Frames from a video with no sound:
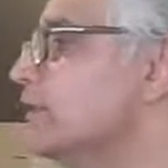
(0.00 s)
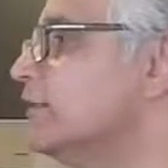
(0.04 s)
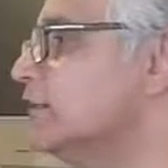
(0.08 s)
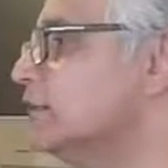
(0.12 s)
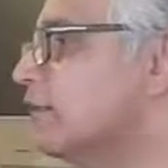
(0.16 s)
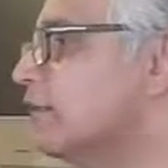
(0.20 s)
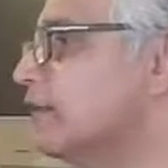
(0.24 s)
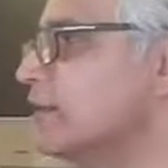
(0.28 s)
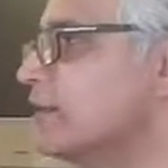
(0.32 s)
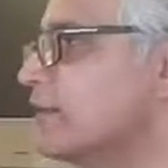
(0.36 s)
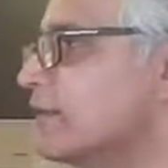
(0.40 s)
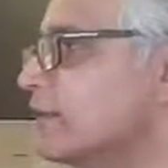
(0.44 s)

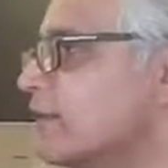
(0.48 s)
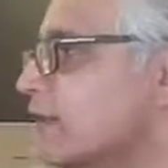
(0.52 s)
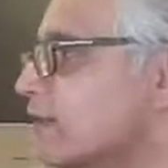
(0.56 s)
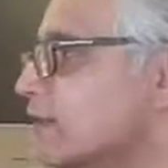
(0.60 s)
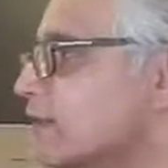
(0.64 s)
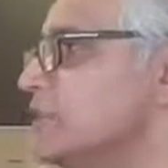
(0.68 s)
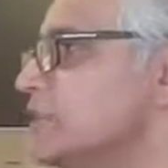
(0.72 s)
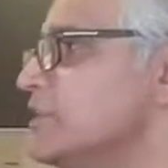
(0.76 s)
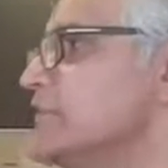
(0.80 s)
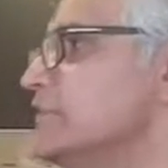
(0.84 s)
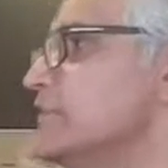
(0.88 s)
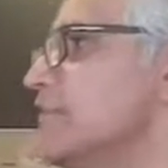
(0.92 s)
and then I'll
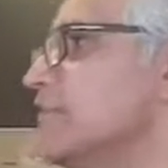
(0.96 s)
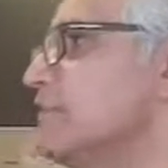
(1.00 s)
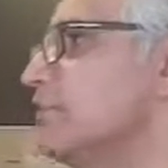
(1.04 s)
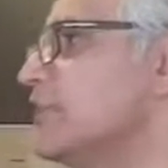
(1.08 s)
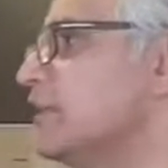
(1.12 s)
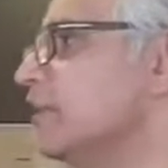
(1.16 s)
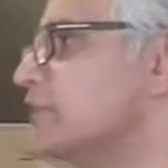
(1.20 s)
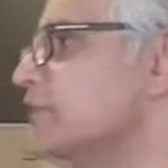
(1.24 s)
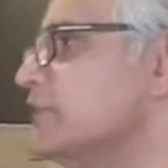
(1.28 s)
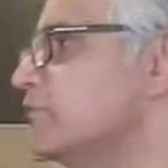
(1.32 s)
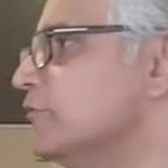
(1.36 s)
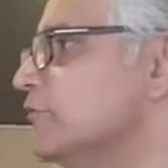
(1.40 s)
be
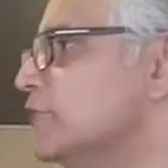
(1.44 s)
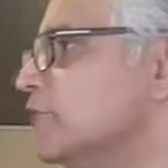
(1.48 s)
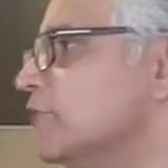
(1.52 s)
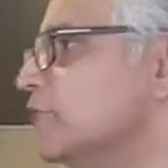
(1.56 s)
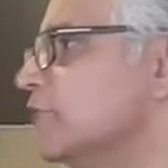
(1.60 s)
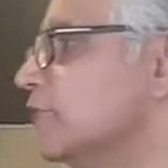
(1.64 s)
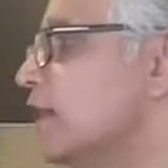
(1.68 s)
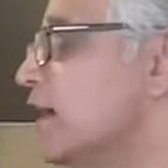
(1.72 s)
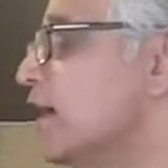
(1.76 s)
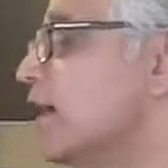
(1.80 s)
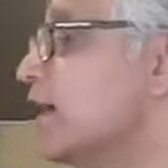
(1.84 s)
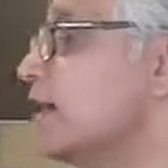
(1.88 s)
stuffing it with
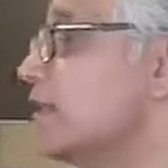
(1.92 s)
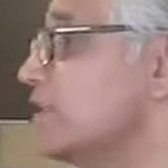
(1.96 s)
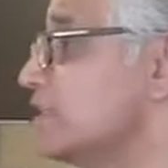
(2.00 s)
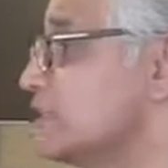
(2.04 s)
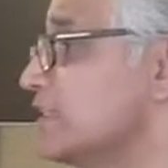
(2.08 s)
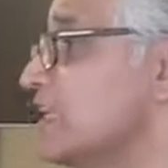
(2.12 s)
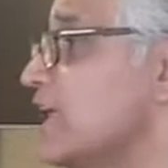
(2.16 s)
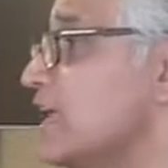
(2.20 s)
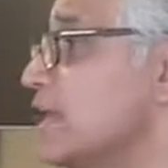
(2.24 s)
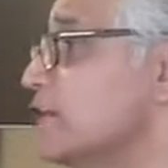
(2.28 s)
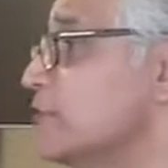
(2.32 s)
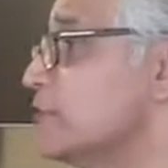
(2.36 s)
a
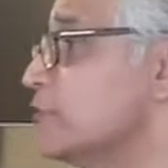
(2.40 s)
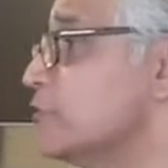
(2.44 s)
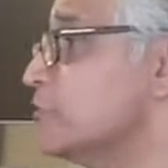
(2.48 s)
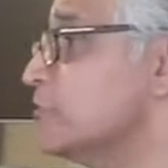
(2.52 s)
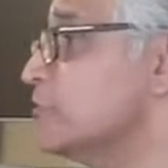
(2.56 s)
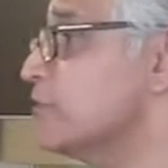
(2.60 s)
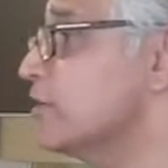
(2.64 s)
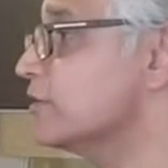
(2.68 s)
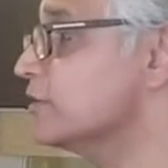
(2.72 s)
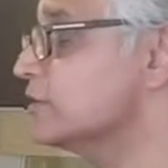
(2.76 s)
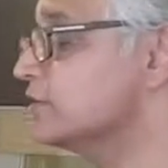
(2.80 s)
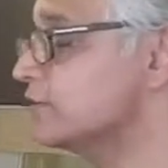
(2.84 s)
salad, to be
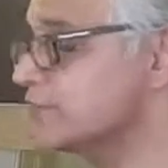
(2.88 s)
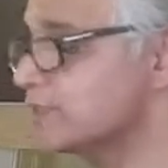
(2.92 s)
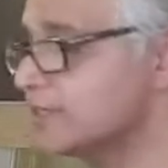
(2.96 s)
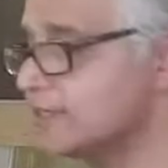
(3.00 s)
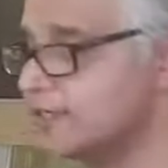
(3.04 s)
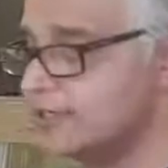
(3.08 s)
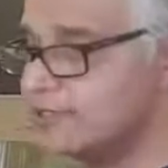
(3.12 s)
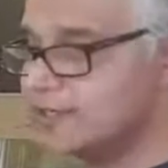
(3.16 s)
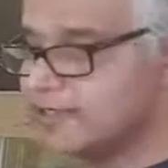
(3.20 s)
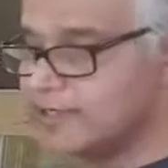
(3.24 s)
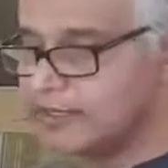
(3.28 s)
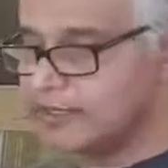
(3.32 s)
honest.
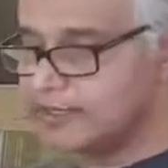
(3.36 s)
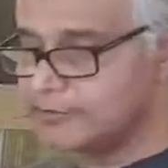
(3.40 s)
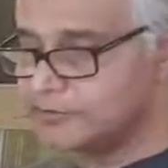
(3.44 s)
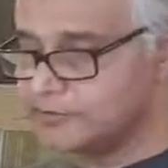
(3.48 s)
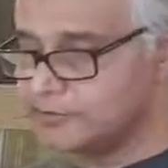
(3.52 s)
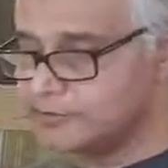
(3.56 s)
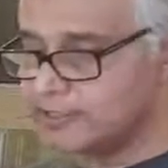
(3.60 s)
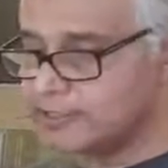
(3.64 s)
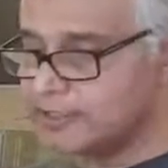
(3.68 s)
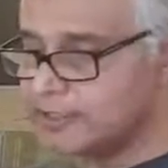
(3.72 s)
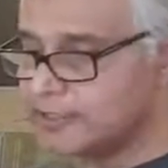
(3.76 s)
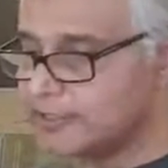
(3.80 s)
And
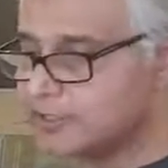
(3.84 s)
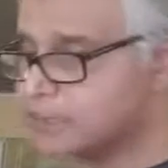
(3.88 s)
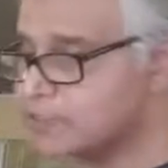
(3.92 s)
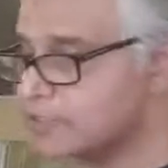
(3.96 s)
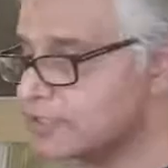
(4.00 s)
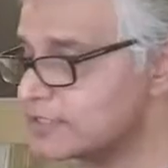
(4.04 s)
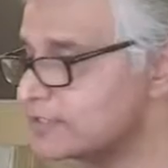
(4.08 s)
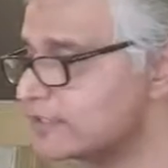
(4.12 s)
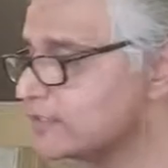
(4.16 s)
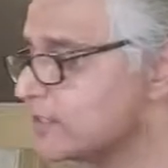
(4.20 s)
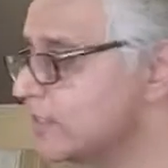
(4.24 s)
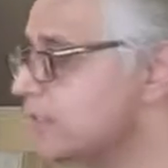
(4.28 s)
you
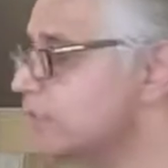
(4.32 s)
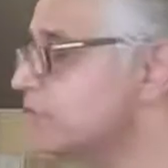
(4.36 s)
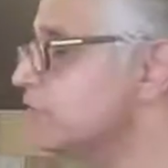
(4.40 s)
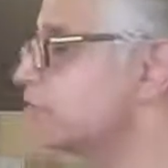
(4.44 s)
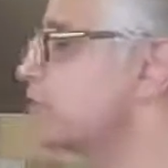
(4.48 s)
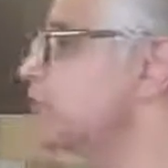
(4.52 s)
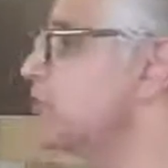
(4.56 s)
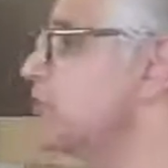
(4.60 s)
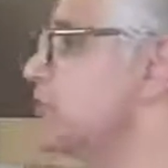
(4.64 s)
can serve it with